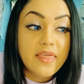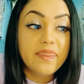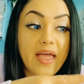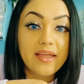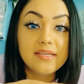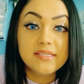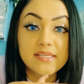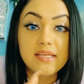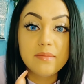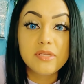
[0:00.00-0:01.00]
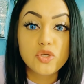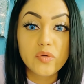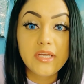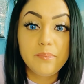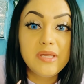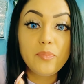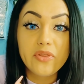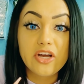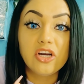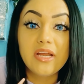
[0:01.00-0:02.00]
that is in between, people
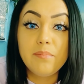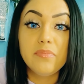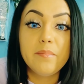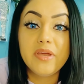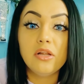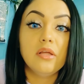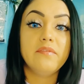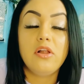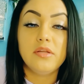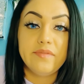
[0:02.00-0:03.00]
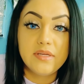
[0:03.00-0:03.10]
that are in the middle of all of